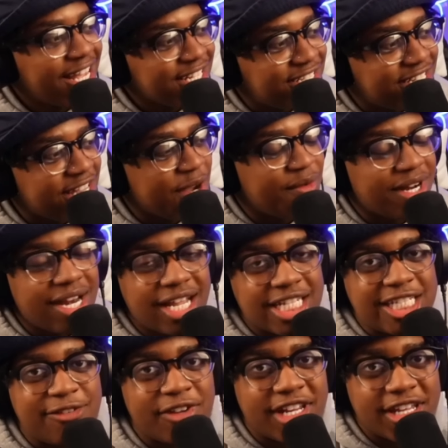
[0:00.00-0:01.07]
I'll see you in the
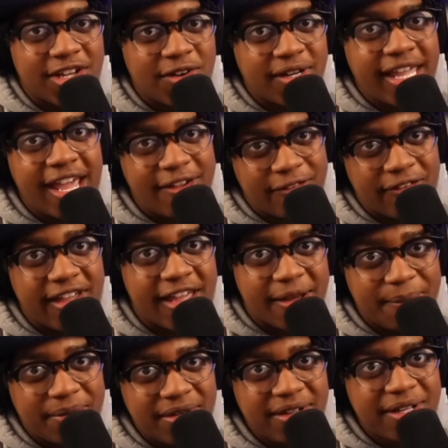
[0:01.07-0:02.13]
next video, okay,
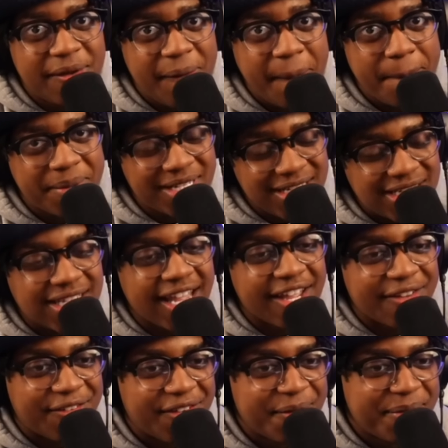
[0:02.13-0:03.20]
fam? Be
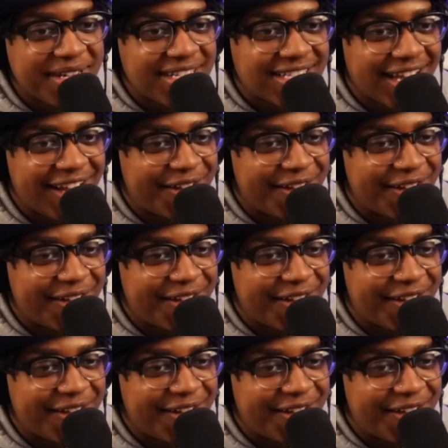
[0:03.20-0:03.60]
safe. Peace out.